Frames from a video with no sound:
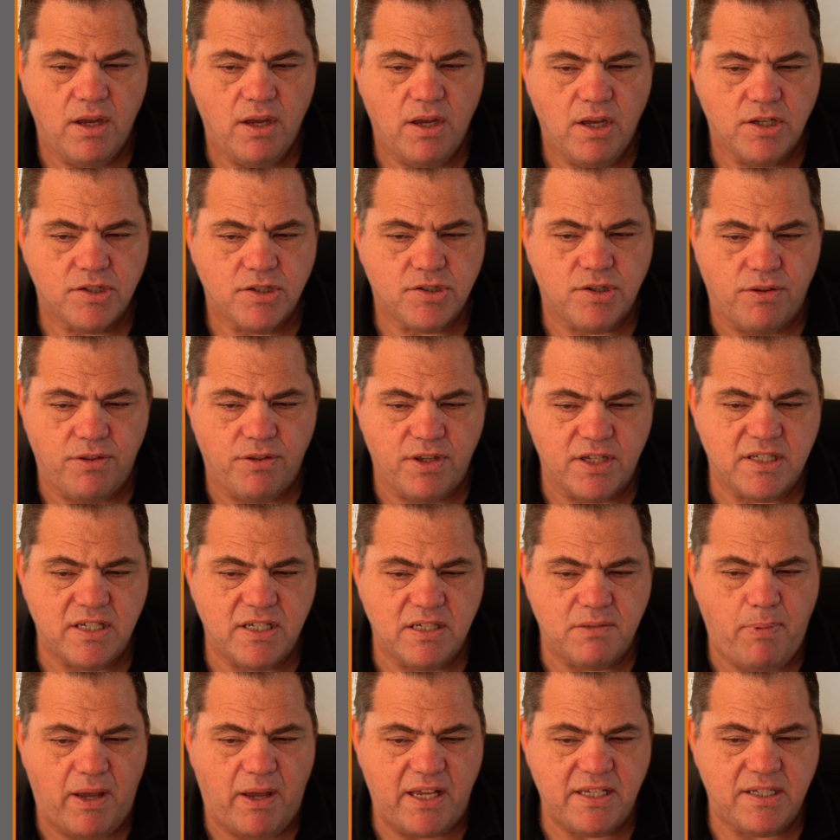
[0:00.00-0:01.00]
So this is
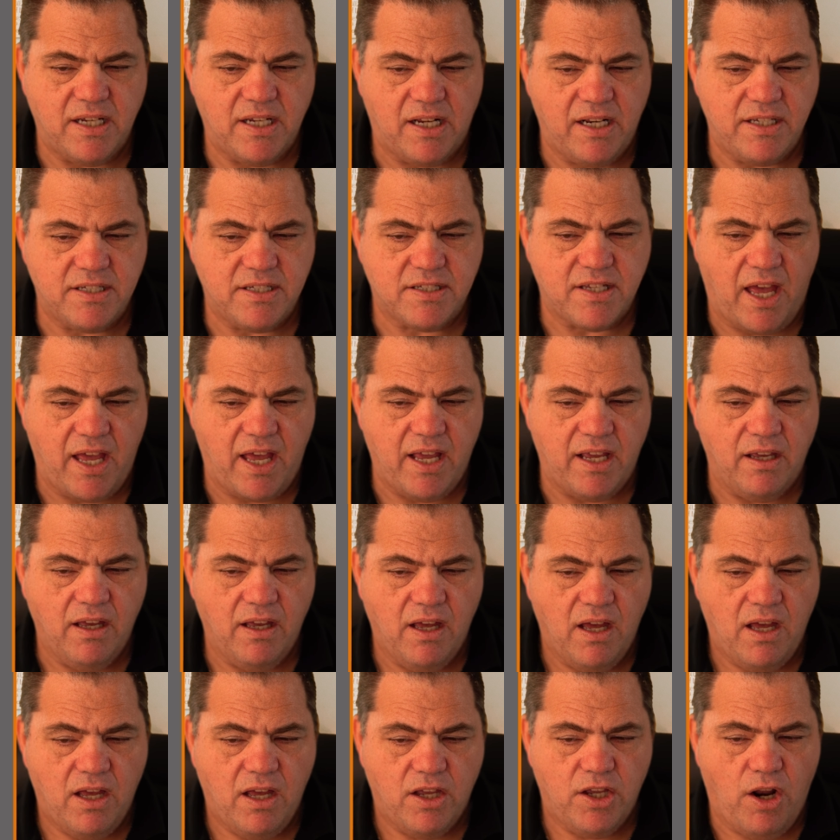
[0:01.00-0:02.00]
basically saying,
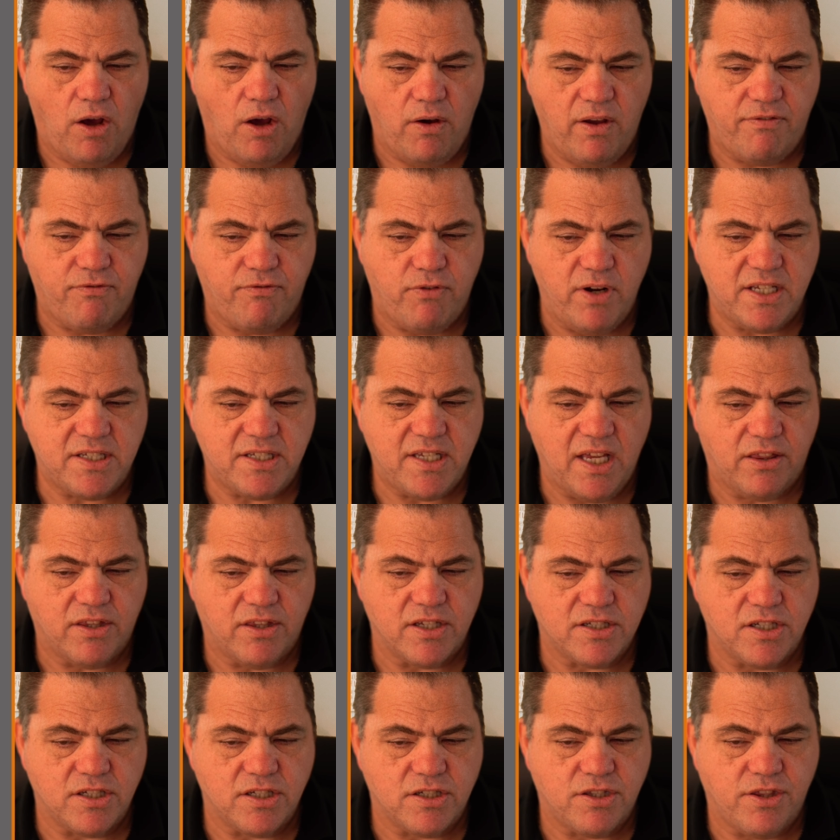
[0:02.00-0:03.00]
you know, if we set this
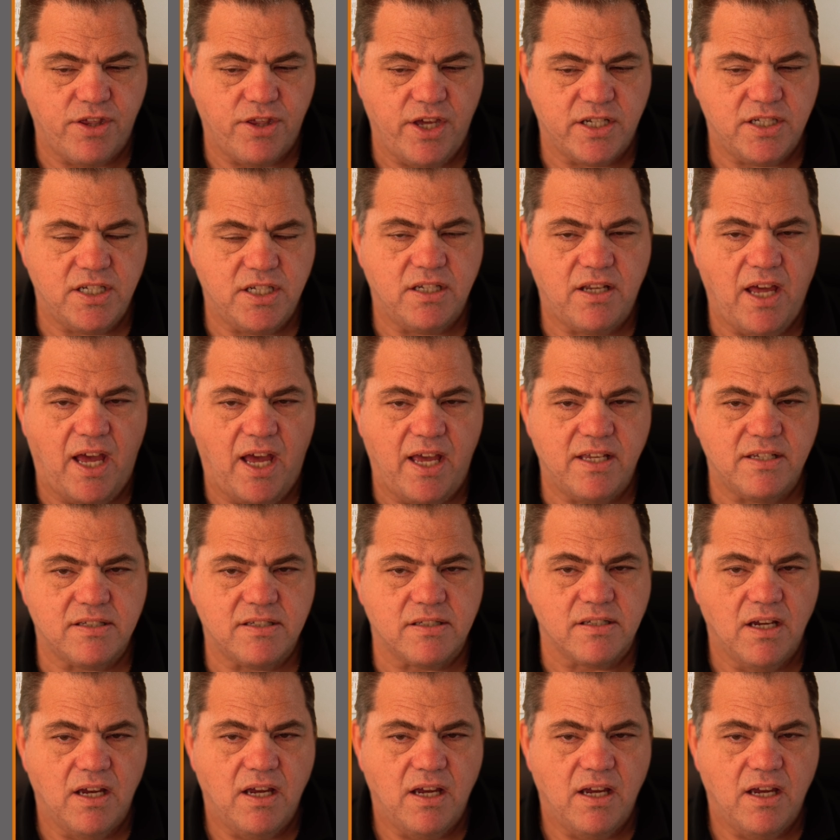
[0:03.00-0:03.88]
as 30 days,